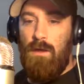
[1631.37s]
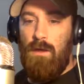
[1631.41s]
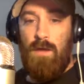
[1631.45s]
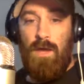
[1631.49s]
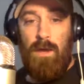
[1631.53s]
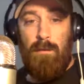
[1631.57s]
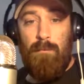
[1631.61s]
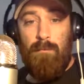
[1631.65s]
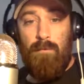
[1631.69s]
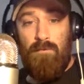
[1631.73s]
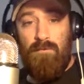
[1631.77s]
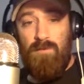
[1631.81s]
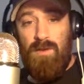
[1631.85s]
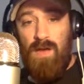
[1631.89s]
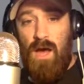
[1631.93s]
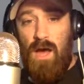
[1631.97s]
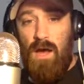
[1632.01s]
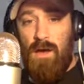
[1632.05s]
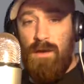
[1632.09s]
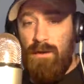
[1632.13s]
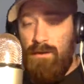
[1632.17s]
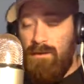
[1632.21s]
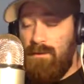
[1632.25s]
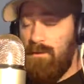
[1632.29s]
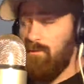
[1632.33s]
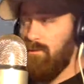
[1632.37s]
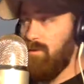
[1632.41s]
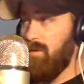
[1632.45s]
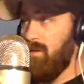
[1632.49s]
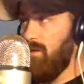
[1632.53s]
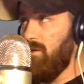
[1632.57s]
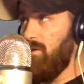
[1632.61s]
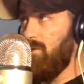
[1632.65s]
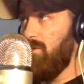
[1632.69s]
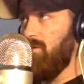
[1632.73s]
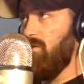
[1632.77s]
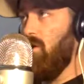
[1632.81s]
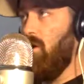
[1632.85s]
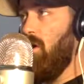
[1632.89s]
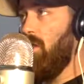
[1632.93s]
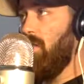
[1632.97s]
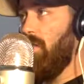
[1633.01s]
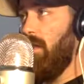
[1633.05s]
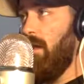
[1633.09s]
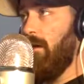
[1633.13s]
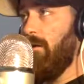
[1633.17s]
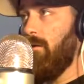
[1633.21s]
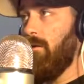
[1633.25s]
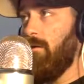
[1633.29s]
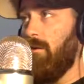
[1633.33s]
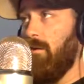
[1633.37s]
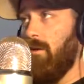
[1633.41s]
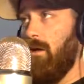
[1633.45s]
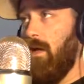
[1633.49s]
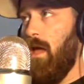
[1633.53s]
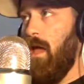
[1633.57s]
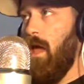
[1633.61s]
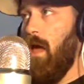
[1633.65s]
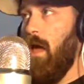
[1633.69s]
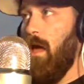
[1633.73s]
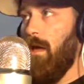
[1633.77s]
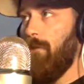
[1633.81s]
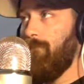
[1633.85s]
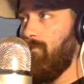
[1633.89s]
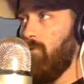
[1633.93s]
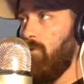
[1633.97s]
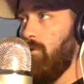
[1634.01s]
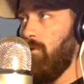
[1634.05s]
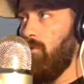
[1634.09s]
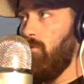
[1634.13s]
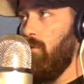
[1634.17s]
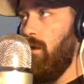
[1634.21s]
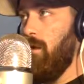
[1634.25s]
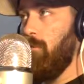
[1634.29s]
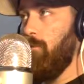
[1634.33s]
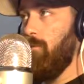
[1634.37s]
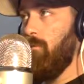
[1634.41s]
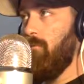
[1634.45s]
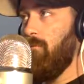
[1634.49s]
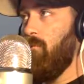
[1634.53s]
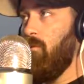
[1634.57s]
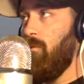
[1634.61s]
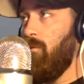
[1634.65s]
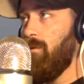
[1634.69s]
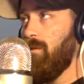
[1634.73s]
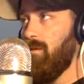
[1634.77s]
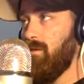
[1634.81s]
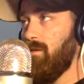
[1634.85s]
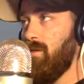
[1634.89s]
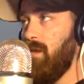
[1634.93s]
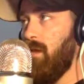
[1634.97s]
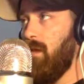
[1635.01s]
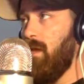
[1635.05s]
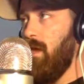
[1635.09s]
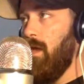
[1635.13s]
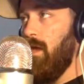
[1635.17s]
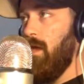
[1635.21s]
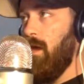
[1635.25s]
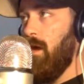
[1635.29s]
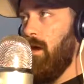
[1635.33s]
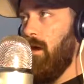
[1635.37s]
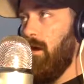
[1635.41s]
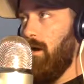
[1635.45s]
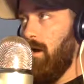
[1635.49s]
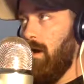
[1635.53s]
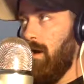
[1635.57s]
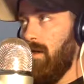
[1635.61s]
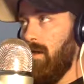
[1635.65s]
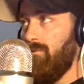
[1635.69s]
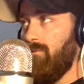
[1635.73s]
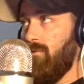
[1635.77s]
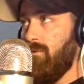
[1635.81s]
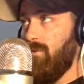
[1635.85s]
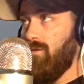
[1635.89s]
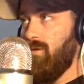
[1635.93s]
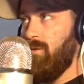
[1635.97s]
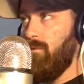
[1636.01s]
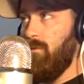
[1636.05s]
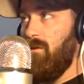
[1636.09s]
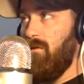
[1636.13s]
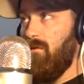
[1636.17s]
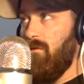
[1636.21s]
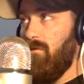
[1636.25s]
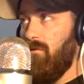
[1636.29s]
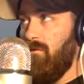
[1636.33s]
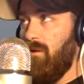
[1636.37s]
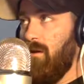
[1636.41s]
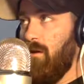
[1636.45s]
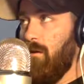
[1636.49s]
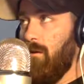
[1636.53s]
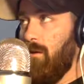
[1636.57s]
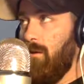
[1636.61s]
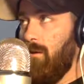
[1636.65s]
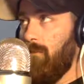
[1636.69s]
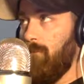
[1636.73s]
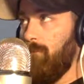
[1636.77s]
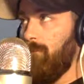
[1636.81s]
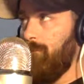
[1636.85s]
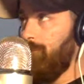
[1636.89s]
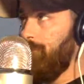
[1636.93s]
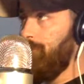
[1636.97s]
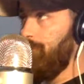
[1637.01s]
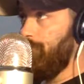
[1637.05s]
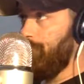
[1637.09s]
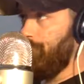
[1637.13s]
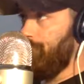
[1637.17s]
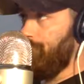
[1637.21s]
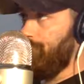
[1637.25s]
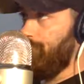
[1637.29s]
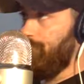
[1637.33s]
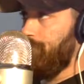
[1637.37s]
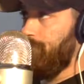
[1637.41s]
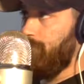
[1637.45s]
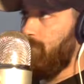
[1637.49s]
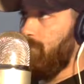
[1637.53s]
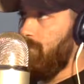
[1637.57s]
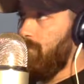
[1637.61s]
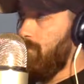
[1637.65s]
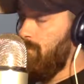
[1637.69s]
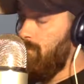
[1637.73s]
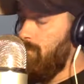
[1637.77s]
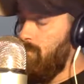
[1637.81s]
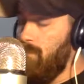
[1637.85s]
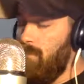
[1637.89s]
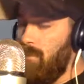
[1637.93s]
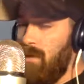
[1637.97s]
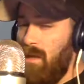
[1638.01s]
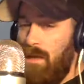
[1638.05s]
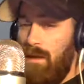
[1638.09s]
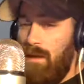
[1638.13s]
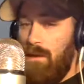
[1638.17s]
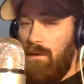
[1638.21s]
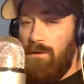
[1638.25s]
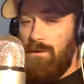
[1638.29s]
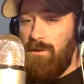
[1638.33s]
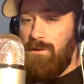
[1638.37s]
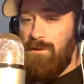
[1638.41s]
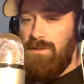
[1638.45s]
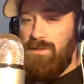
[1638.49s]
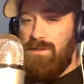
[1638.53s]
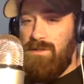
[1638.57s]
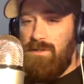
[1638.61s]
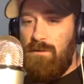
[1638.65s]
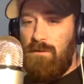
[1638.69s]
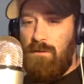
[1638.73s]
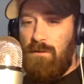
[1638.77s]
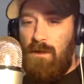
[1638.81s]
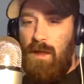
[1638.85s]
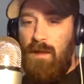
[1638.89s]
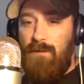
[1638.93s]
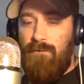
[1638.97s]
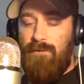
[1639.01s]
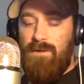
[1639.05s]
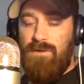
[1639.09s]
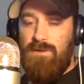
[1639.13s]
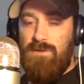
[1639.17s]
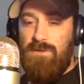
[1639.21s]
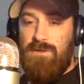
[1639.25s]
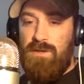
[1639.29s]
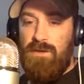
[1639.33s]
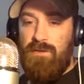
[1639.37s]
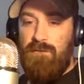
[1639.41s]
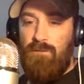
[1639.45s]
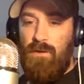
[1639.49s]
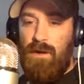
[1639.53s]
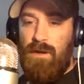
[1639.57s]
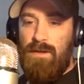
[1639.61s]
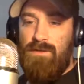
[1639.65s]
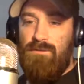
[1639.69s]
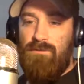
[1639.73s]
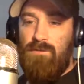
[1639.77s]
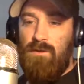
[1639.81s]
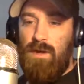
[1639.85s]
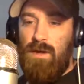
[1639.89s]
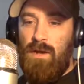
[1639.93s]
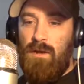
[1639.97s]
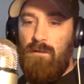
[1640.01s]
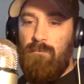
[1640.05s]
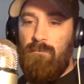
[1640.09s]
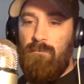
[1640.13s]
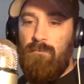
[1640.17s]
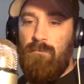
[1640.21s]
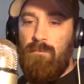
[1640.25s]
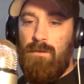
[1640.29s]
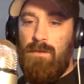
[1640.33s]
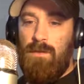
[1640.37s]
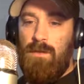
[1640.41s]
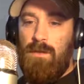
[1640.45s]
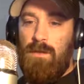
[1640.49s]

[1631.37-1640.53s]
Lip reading: he moved on. I think it was a good call out after a great performance. As for Jimmie Rivera, there's still a lot of interesting fights for him